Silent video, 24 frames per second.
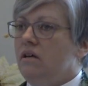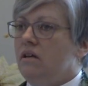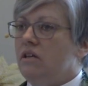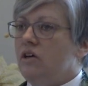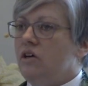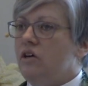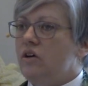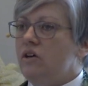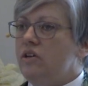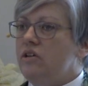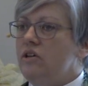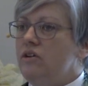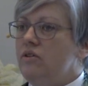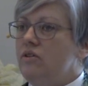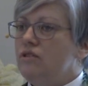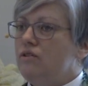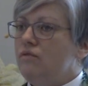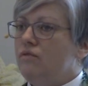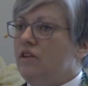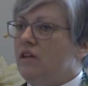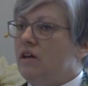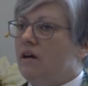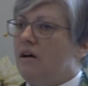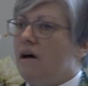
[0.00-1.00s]
The good news
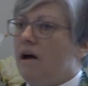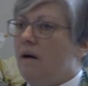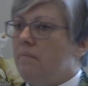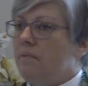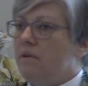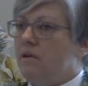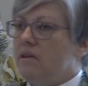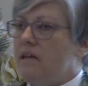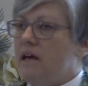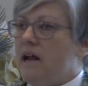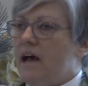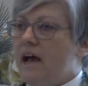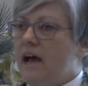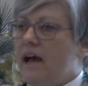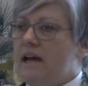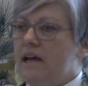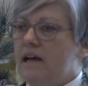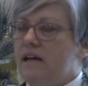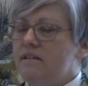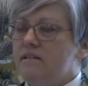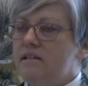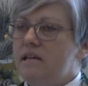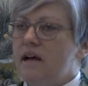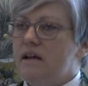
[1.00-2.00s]
for the couple that I
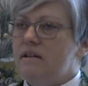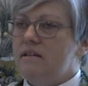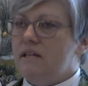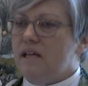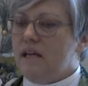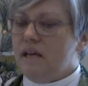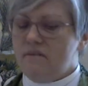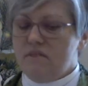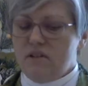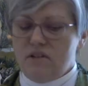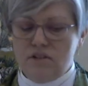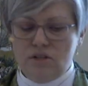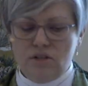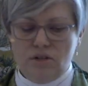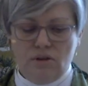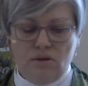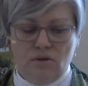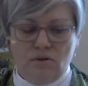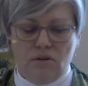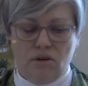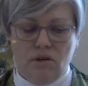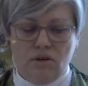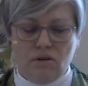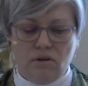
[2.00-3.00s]
intend to give it
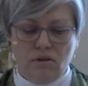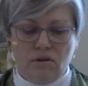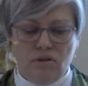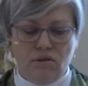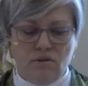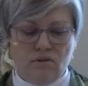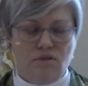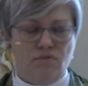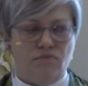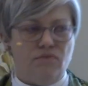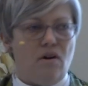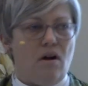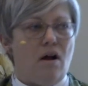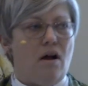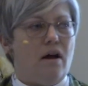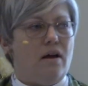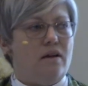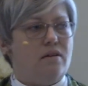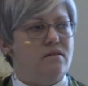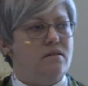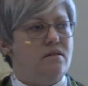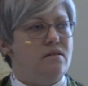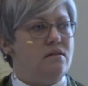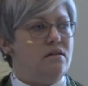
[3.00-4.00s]
to, the good news for
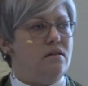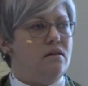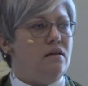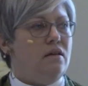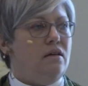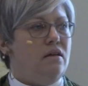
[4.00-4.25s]
us.